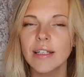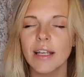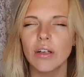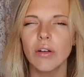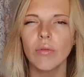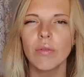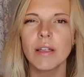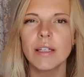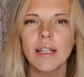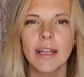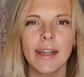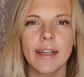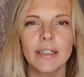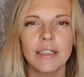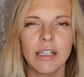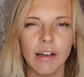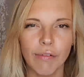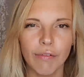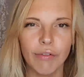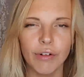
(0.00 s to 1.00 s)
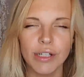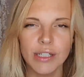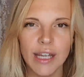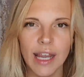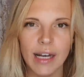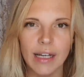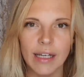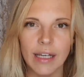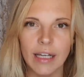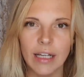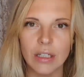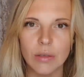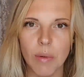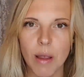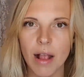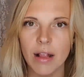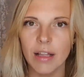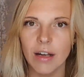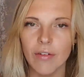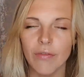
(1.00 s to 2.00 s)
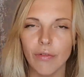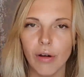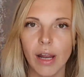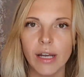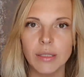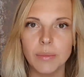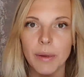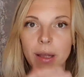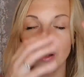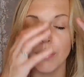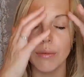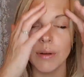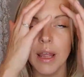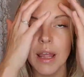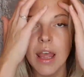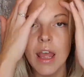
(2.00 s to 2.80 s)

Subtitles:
I know there's like a different technique as well that I've read about,